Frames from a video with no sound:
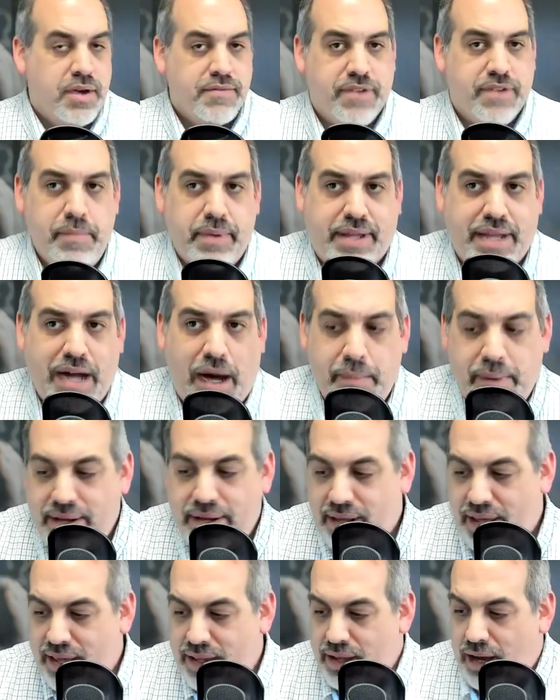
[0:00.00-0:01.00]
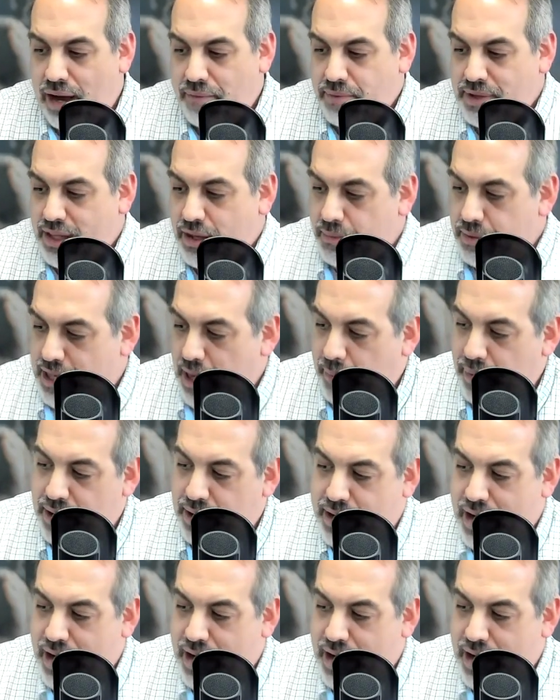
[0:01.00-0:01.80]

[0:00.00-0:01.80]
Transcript: from becoming